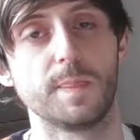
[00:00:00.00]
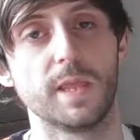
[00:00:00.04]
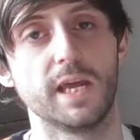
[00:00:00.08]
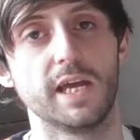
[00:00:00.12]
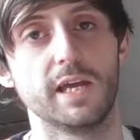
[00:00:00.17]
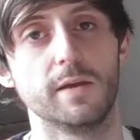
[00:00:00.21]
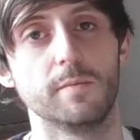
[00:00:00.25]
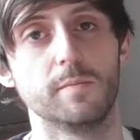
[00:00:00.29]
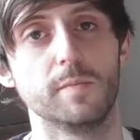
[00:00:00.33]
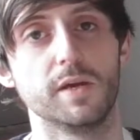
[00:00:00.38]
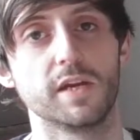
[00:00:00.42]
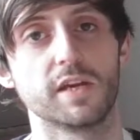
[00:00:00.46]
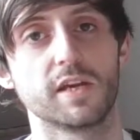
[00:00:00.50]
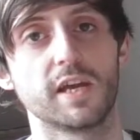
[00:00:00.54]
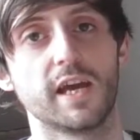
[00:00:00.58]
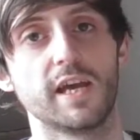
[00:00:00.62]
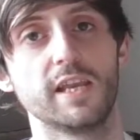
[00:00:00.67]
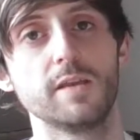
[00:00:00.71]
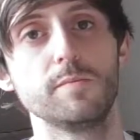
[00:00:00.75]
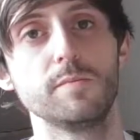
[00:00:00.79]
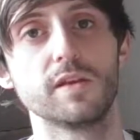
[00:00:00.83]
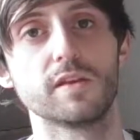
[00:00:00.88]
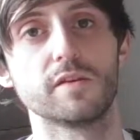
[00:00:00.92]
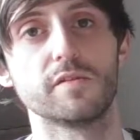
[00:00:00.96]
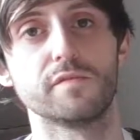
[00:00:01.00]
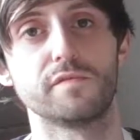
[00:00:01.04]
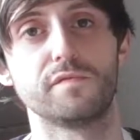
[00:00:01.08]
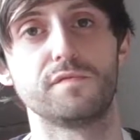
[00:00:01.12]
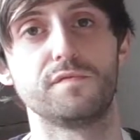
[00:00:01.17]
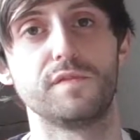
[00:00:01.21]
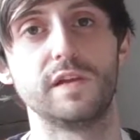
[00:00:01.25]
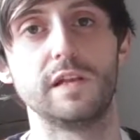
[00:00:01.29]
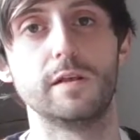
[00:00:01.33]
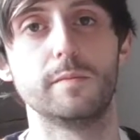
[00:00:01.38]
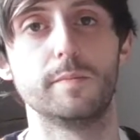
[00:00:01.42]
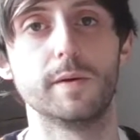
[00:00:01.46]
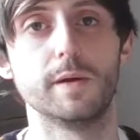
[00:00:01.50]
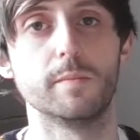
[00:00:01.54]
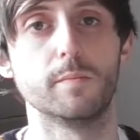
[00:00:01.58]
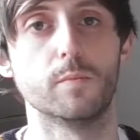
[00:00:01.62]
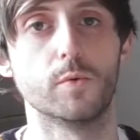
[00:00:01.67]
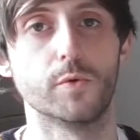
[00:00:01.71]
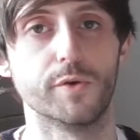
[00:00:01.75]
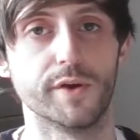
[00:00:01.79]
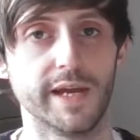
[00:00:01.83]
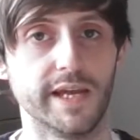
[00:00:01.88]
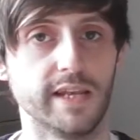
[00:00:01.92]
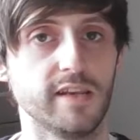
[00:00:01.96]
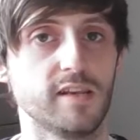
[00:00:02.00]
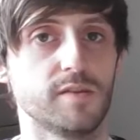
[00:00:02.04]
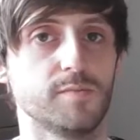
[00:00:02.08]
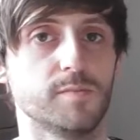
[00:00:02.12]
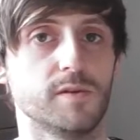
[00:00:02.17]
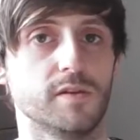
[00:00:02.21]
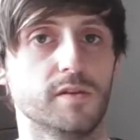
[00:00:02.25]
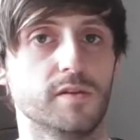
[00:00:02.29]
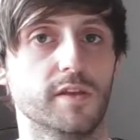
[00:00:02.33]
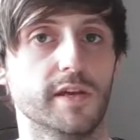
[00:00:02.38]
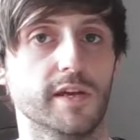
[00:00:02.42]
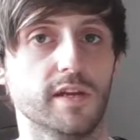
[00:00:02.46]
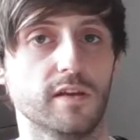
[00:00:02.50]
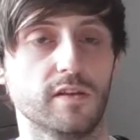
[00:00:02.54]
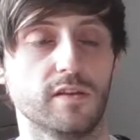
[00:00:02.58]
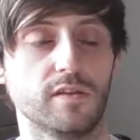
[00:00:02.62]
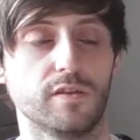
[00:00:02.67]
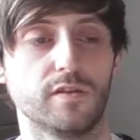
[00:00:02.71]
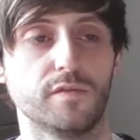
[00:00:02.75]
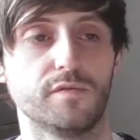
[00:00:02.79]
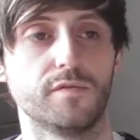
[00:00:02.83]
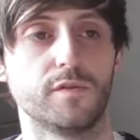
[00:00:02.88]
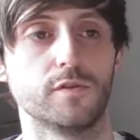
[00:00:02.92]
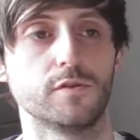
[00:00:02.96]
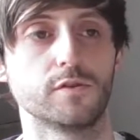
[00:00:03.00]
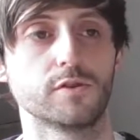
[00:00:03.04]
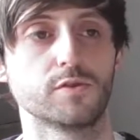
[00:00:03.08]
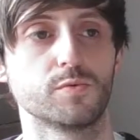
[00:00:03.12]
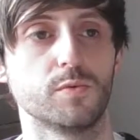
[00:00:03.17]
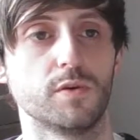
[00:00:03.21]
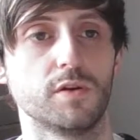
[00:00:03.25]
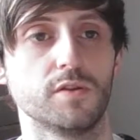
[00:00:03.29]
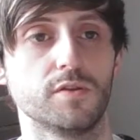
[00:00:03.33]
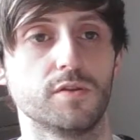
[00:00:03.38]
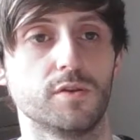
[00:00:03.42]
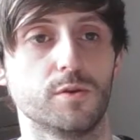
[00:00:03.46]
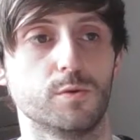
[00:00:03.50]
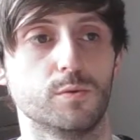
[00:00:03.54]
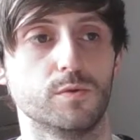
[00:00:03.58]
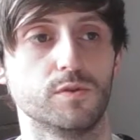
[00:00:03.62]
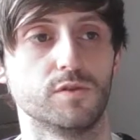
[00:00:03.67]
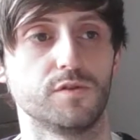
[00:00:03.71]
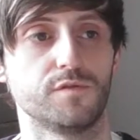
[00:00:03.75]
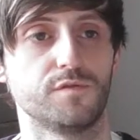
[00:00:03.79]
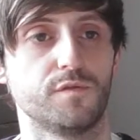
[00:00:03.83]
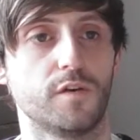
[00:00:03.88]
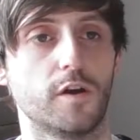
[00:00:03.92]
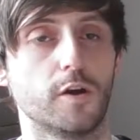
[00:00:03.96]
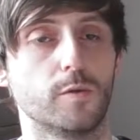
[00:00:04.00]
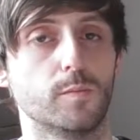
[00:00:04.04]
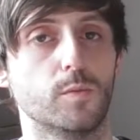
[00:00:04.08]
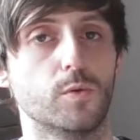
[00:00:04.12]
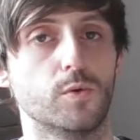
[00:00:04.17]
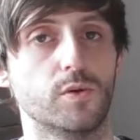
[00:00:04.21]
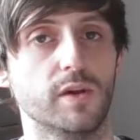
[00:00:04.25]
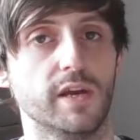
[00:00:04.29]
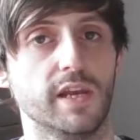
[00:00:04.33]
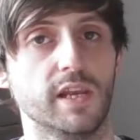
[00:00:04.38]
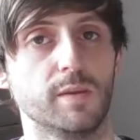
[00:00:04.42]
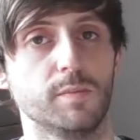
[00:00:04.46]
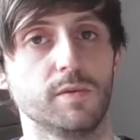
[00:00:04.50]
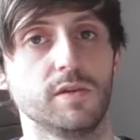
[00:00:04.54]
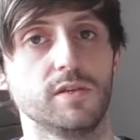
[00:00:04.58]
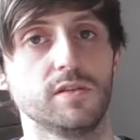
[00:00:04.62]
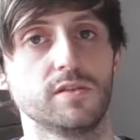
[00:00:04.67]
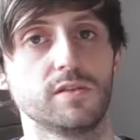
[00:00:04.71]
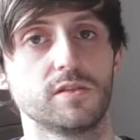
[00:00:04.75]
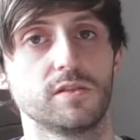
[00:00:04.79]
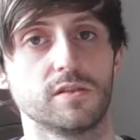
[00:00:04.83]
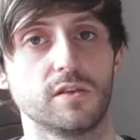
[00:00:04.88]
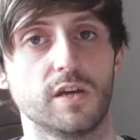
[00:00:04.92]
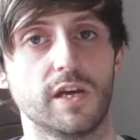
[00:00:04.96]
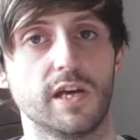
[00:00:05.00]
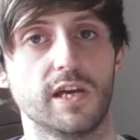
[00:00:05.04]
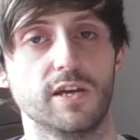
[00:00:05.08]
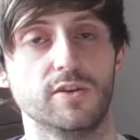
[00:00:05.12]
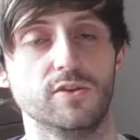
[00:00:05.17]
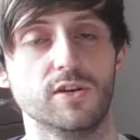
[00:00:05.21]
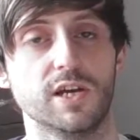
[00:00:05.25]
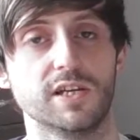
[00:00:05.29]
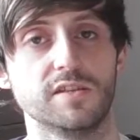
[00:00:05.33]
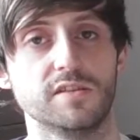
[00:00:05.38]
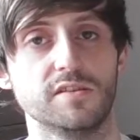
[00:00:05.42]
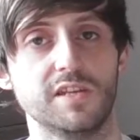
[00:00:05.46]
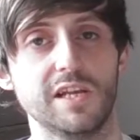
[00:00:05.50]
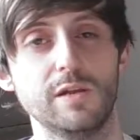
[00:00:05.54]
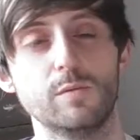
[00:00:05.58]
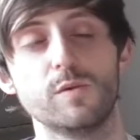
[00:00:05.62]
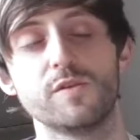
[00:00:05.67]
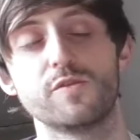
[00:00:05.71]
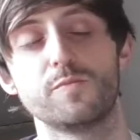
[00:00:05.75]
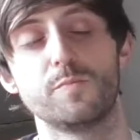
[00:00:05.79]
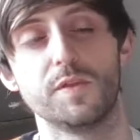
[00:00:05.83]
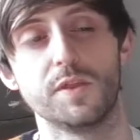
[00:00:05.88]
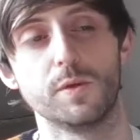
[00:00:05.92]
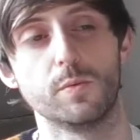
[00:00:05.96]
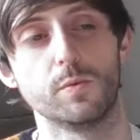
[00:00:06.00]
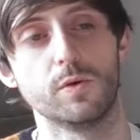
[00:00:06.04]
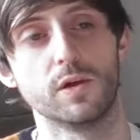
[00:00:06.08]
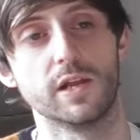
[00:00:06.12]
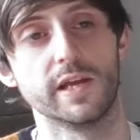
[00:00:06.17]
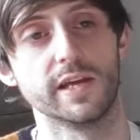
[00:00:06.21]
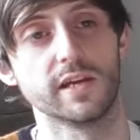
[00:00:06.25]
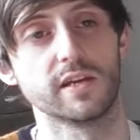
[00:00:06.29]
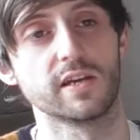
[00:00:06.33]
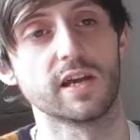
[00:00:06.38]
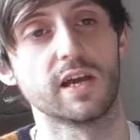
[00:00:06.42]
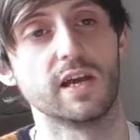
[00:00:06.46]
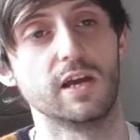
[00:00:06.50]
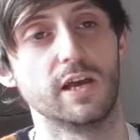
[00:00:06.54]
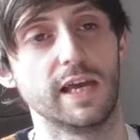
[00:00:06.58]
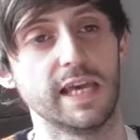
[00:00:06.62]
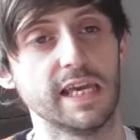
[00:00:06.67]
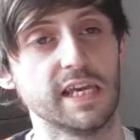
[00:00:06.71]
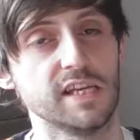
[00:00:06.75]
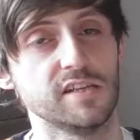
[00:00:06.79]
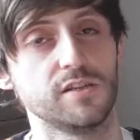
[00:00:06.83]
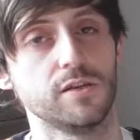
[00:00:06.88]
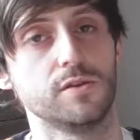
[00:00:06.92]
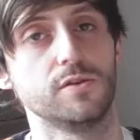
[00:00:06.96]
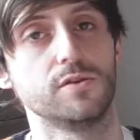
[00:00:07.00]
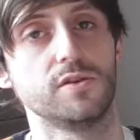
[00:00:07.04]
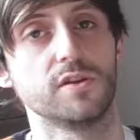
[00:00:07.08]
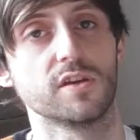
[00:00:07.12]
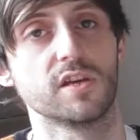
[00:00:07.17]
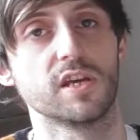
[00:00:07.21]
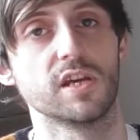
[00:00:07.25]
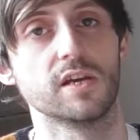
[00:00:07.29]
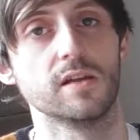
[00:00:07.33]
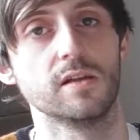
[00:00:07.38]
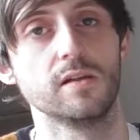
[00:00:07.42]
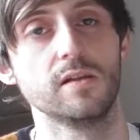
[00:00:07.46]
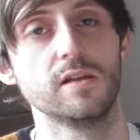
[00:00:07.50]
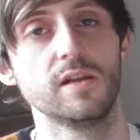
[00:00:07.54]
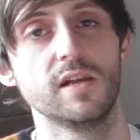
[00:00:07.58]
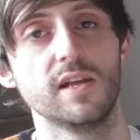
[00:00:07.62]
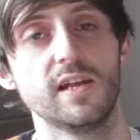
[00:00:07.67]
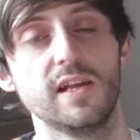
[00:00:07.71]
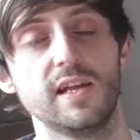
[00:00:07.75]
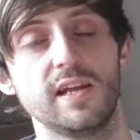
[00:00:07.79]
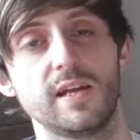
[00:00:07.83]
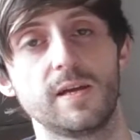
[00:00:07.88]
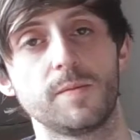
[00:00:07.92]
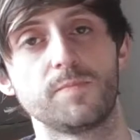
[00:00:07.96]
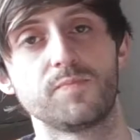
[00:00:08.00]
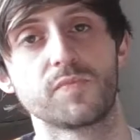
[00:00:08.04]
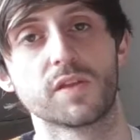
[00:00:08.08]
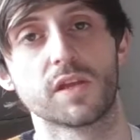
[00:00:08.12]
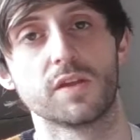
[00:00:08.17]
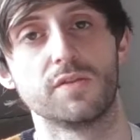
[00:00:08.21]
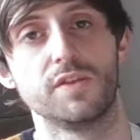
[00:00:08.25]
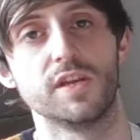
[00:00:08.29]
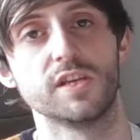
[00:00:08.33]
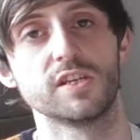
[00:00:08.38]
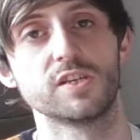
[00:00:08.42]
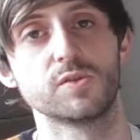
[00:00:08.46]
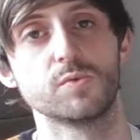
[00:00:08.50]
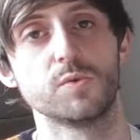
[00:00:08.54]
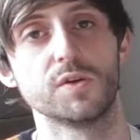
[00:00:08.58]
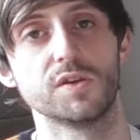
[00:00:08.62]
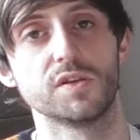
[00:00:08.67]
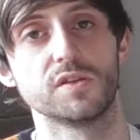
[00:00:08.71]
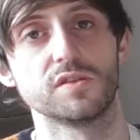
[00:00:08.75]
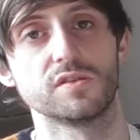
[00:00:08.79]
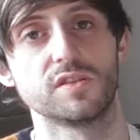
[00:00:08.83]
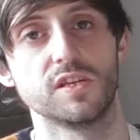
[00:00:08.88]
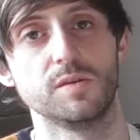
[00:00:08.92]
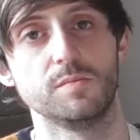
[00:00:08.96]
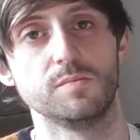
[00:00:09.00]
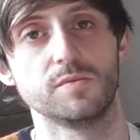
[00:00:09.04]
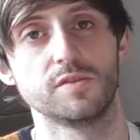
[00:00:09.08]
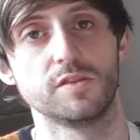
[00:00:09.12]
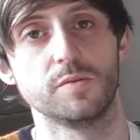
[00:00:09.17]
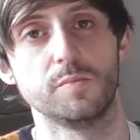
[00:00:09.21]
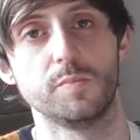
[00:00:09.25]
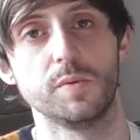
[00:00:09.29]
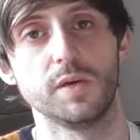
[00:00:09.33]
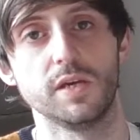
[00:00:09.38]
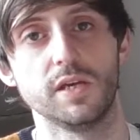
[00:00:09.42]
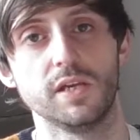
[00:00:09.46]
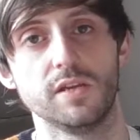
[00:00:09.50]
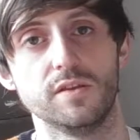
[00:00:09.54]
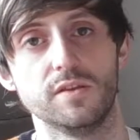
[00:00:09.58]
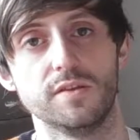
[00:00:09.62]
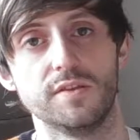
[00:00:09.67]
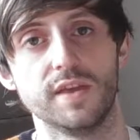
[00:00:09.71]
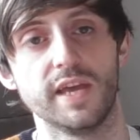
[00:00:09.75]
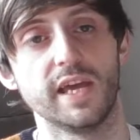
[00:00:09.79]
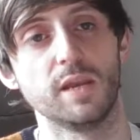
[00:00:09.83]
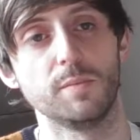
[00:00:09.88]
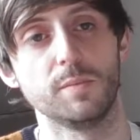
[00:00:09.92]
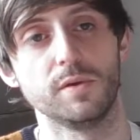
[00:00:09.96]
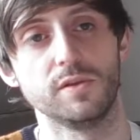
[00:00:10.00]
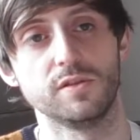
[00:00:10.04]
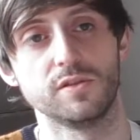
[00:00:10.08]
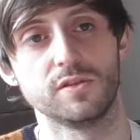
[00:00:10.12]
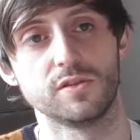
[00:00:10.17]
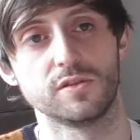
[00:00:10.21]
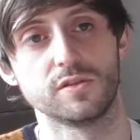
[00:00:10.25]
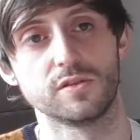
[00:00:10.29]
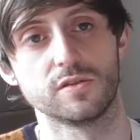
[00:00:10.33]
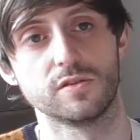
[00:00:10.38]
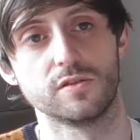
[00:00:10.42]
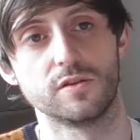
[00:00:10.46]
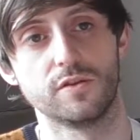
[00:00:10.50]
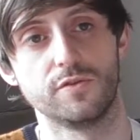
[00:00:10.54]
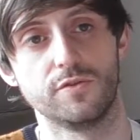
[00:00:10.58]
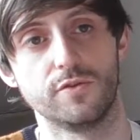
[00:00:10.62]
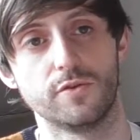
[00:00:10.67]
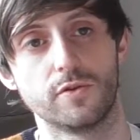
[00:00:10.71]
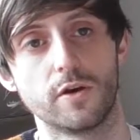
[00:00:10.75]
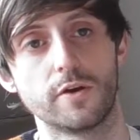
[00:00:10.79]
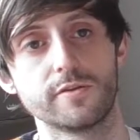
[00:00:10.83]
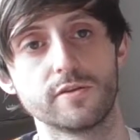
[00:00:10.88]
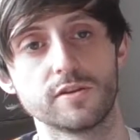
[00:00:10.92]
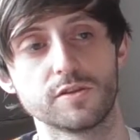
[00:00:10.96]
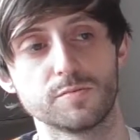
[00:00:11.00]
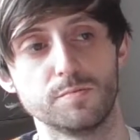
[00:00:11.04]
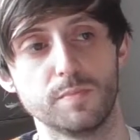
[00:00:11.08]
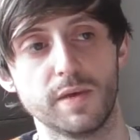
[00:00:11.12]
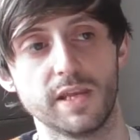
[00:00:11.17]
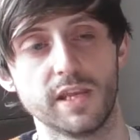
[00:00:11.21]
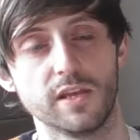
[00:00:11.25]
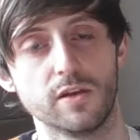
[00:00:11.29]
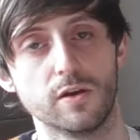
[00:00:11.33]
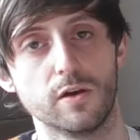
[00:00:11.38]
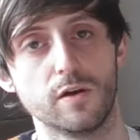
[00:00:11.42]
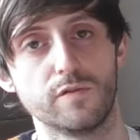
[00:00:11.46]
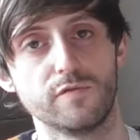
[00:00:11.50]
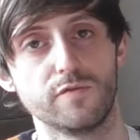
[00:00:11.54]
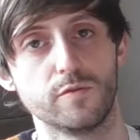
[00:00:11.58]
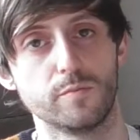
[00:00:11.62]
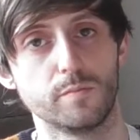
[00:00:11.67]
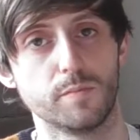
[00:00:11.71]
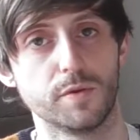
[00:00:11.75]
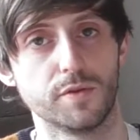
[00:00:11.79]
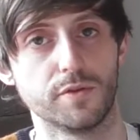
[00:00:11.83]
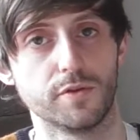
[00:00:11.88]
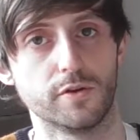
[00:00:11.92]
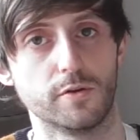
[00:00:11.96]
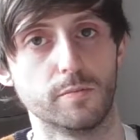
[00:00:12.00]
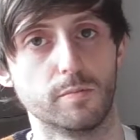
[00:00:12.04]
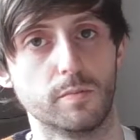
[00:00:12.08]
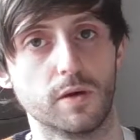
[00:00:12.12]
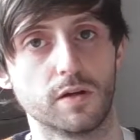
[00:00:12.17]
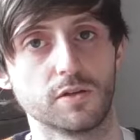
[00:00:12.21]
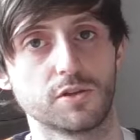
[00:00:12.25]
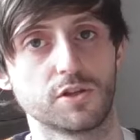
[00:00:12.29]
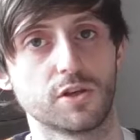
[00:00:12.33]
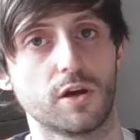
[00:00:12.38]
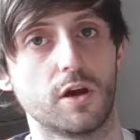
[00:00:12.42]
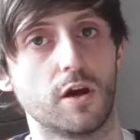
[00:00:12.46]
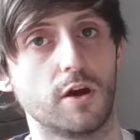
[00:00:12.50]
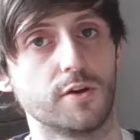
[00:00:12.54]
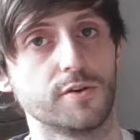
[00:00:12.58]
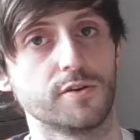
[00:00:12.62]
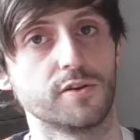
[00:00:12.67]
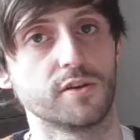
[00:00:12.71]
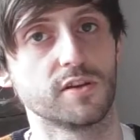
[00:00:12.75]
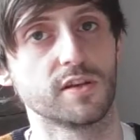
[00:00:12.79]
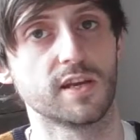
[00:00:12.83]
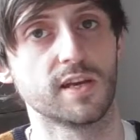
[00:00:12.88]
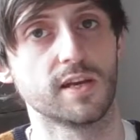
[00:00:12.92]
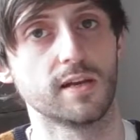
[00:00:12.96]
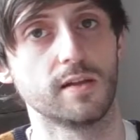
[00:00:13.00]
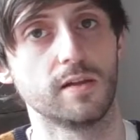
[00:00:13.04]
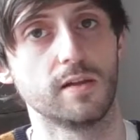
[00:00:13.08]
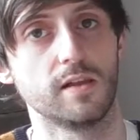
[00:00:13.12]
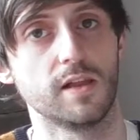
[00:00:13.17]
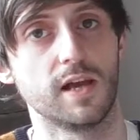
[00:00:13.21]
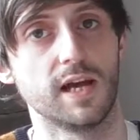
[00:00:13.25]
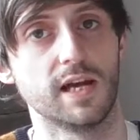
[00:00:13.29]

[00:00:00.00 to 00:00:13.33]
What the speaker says: It kind of made it feel a bit more intimate. Like the first one, there was far more enemies you had to deal with, but they were like easier to kill. This one, it seems to be that the enemies, there aren't as many of them, but they're much harder to kill.